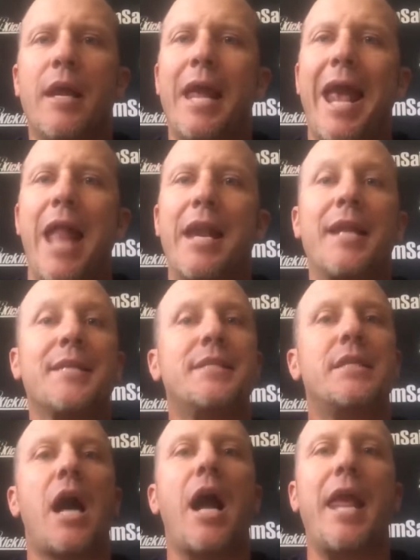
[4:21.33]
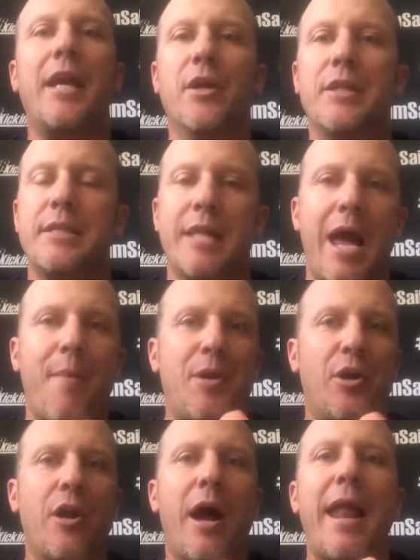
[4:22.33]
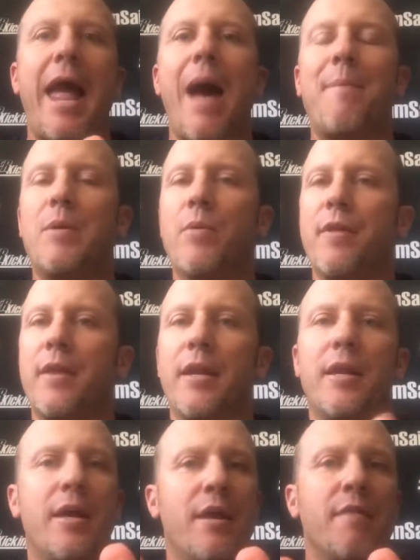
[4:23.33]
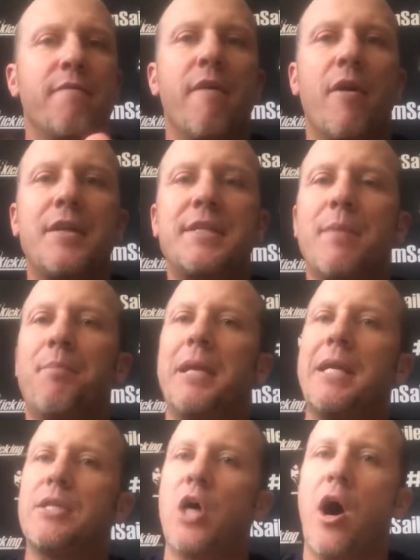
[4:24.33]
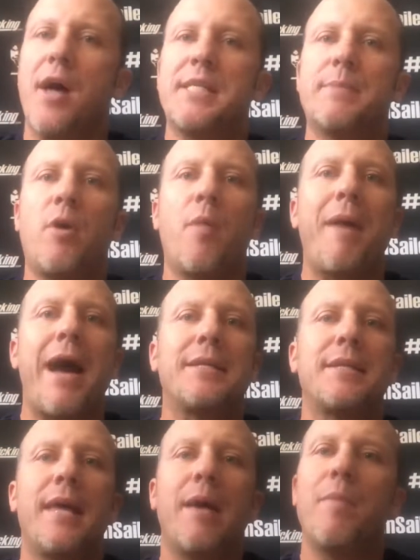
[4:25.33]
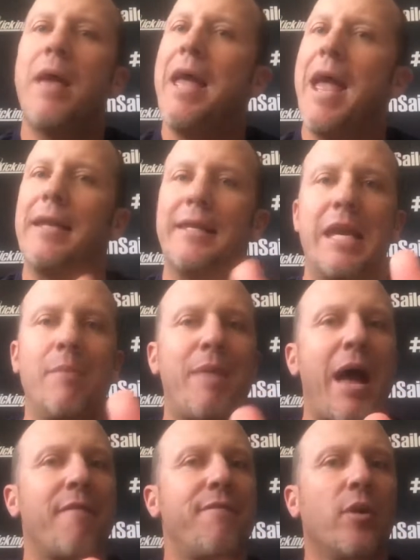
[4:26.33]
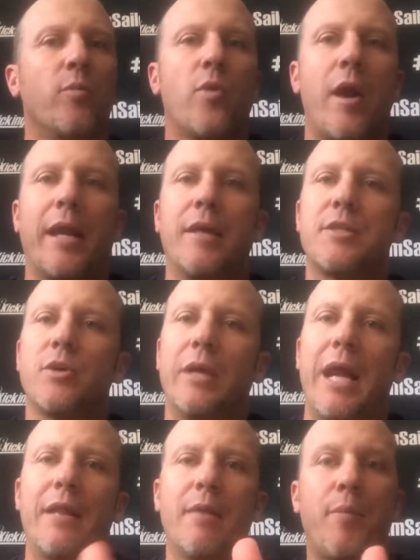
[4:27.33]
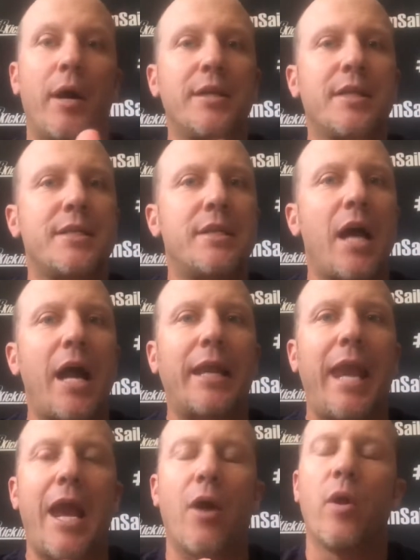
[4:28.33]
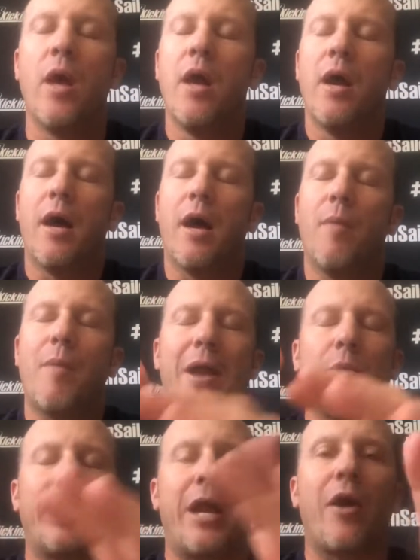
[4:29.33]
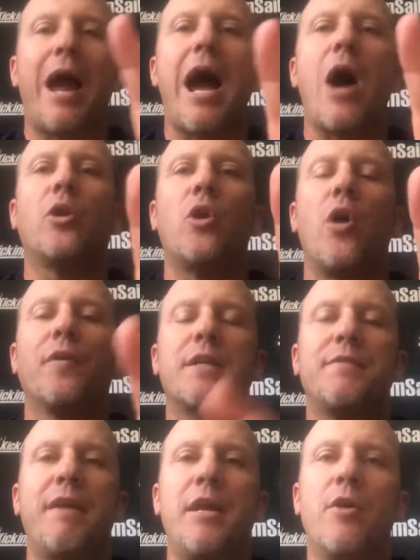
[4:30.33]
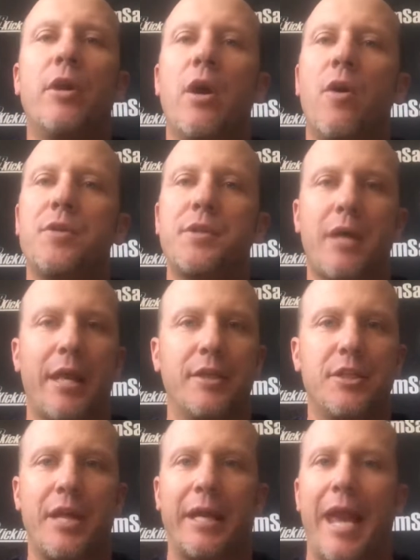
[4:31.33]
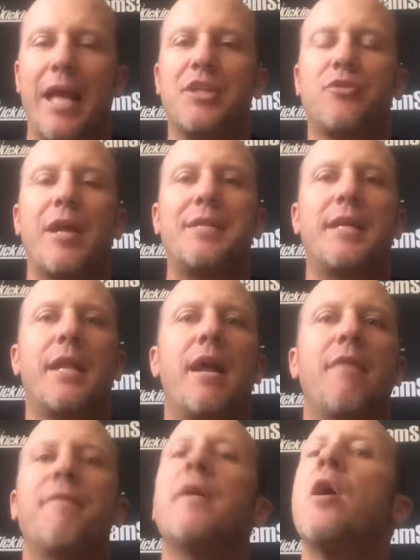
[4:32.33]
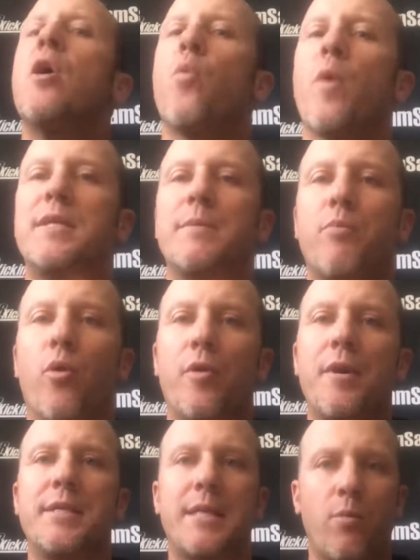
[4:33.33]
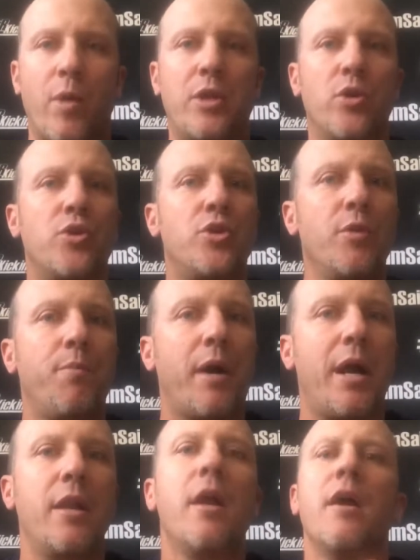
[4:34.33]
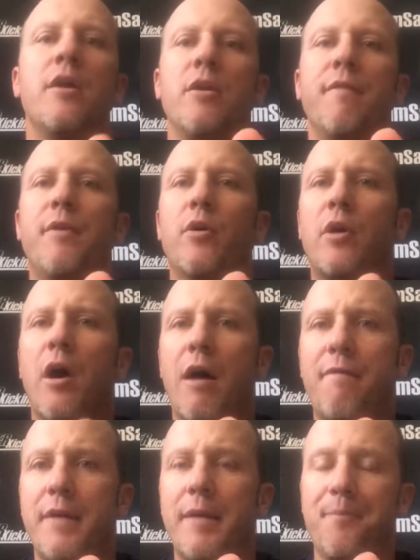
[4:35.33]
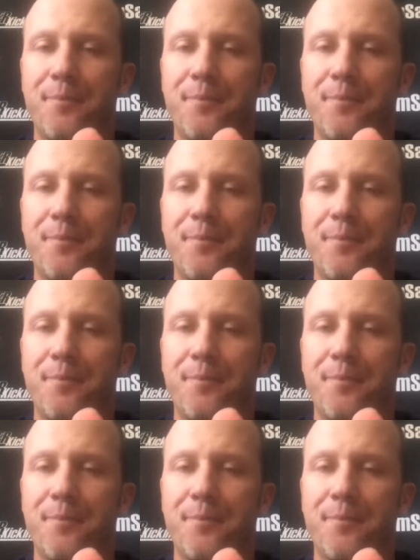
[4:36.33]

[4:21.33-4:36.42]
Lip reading: and it is not a good snap and you're not happy with it, very simply toss the ball back to them and keep that film running. So again, the punt does not count. I don't care how long this video goes. I can't stress it enough. What's important is that when you do punt, you feel confident